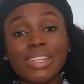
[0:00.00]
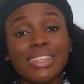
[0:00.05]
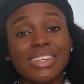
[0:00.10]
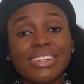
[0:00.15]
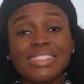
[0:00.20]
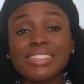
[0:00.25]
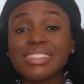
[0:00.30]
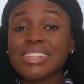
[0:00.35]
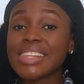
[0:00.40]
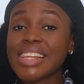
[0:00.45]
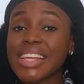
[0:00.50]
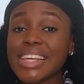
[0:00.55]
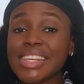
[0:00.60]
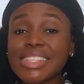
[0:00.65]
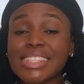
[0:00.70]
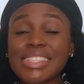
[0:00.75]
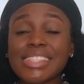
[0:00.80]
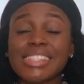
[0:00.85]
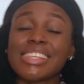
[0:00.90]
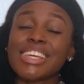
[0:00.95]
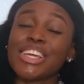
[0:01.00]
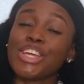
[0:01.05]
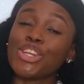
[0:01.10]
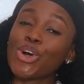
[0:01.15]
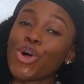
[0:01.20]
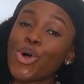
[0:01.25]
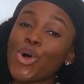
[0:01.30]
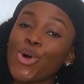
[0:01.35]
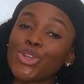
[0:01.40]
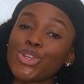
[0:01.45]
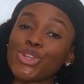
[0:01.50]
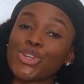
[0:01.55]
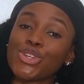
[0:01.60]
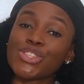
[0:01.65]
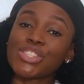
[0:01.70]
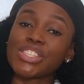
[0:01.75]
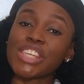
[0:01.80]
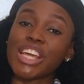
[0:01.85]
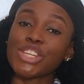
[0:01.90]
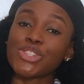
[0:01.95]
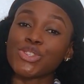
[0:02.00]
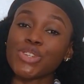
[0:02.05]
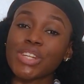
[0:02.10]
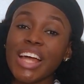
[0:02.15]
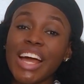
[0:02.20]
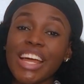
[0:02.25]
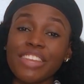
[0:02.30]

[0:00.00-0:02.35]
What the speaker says: Nonetheless, in all your sexual